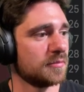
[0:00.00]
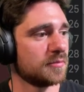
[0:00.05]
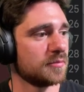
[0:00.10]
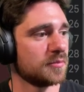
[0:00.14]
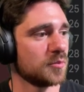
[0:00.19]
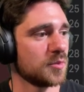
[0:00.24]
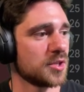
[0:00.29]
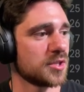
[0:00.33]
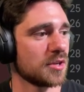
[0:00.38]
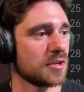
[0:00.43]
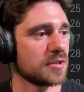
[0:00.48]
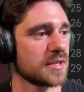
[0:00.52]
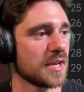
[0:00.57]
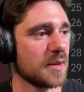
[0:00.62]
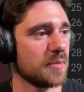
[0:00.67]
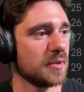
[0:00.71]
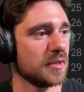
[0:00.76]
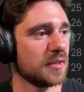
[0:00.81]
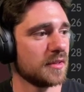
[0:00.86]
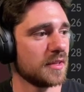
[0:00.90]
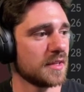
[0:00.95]
We start
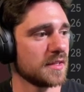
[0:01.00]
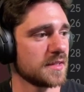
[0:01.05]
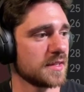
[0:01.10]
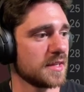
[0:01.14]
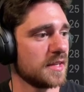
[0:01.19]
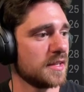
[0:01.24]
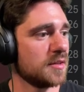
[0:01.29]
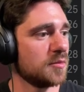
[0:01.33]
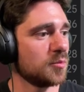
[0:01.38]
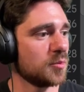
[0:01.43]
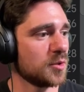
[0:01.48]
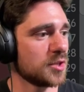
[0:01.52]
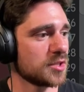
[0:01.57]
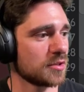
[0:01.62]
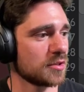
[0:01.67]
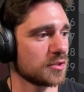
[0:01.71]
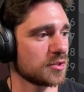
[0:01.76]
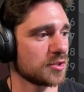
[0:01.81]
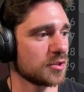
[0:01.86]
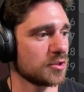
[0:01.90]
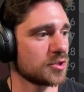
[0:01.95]
typing things in, we start
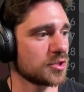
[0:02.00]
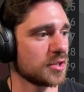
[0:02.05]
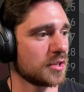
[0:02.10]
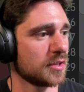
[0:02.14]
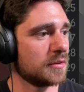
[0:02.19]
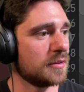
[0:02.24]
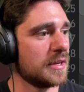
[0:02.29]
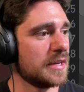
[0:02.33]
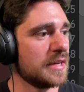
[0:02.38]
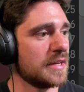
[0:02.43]
searching.